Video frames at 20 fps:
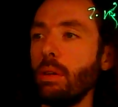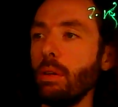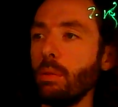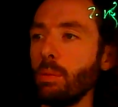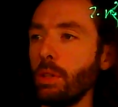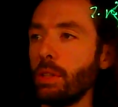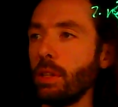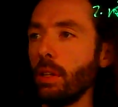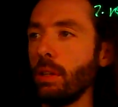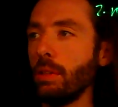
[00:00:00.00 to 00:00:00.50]

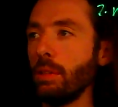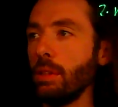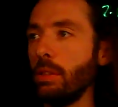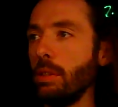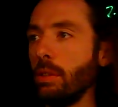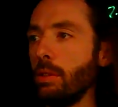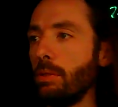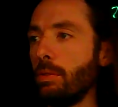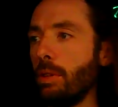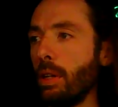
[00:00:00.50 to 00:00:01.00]
returns a
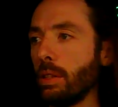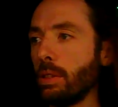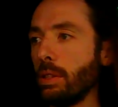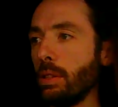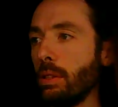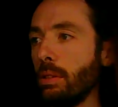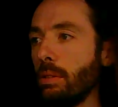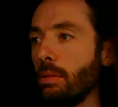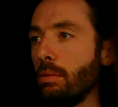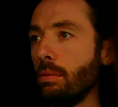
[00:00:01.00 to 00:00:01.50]
new
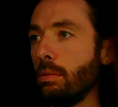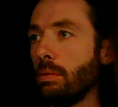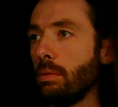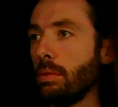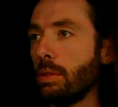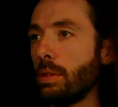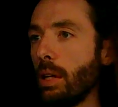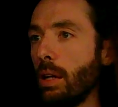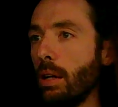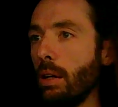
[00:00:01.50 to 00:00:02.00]
function,
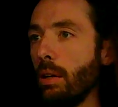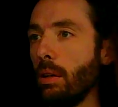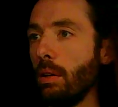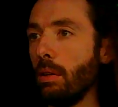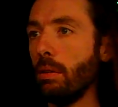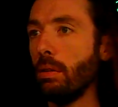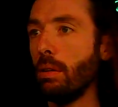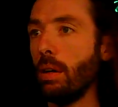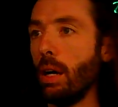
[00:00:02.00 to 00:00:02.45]
so